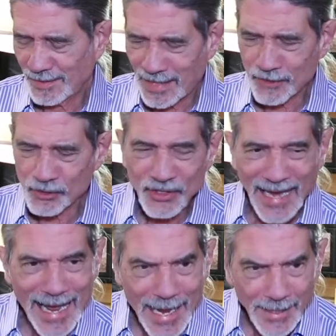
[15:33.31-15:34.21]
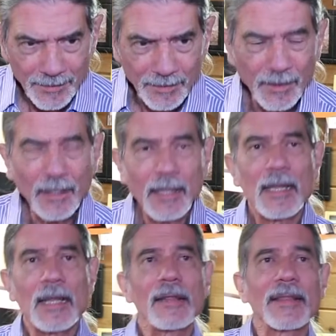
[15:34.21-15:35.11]
I should add
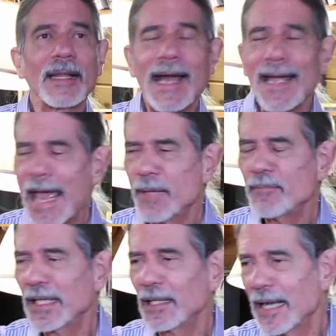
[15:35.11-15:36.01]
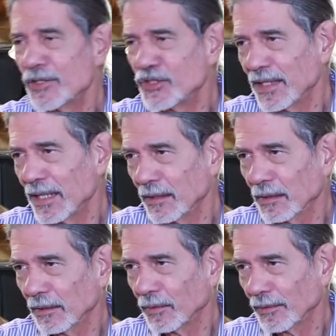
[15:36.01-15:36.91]
that I had been an
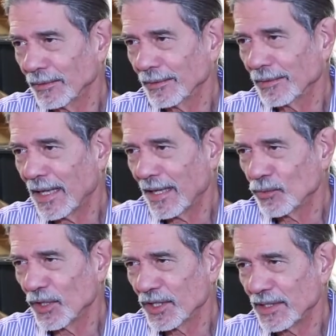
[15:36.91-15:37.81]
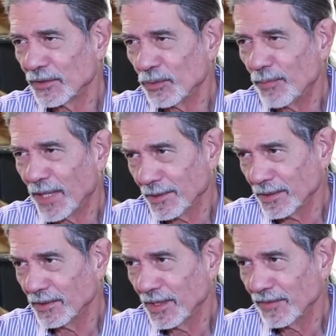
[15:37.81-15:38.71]
engineer. I had worked at
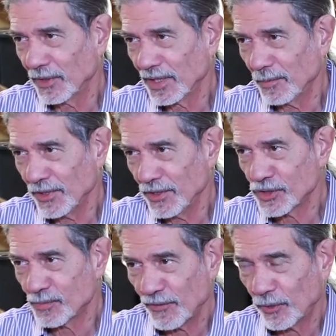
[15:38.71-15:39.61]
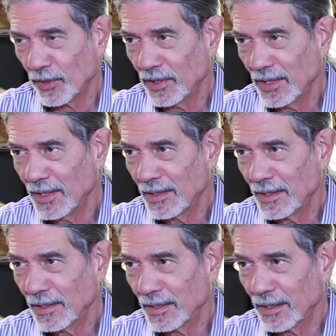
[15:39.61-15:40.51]
DuPont for a couple of years before
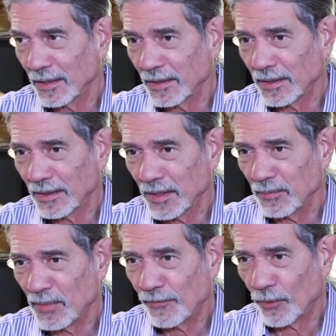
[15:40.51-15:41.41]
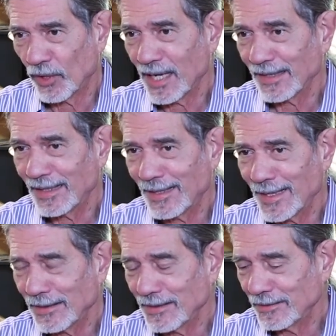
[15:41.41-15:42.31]

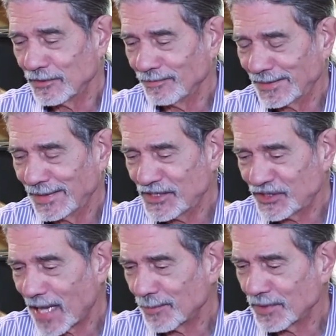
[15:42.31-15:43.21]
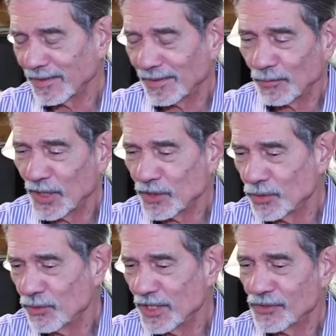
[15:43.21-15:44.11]
I stopped, went to
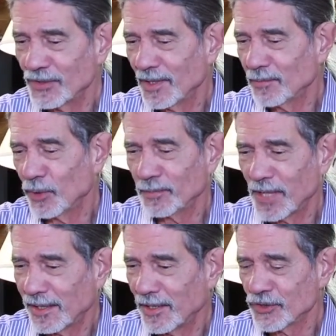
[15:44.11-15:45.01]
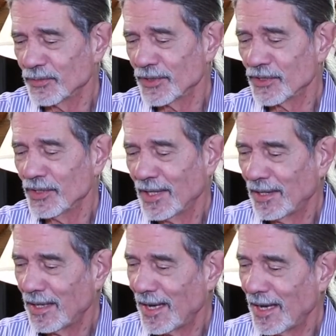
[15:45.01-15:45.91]
Greece, brought back instruments,
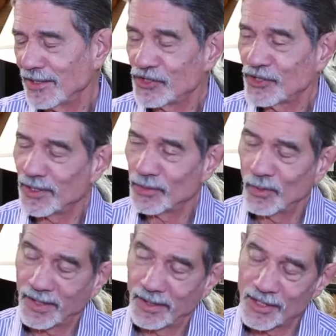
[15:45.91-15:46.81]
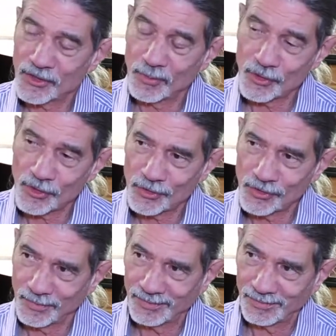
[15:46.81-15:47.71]
and started working as a musician.